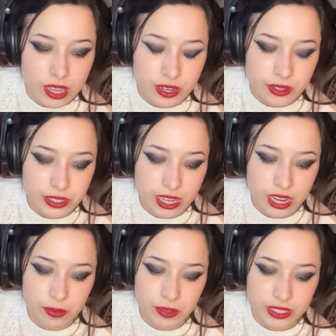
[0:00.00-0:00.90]
Another
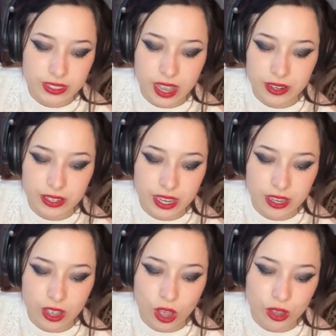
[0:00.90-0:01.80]
time, one
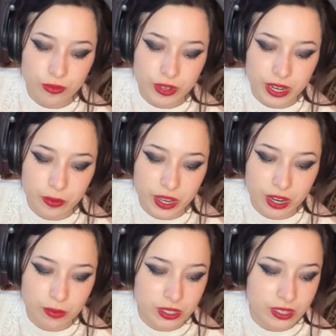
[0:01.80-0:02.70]
Saturday, off when I
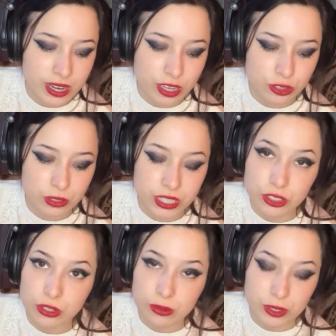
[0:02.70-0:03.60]
went up to the Natural
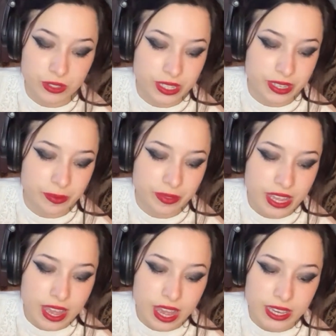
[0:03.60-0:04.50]
History Museum,
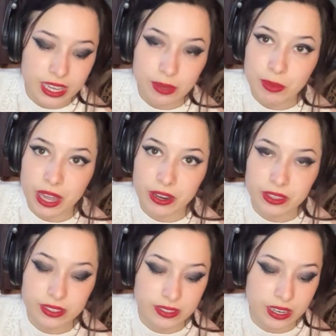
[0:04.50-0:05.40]
I came back
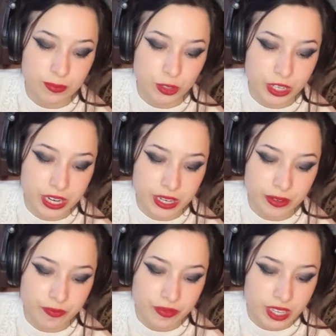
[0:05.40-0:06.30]
on the same train.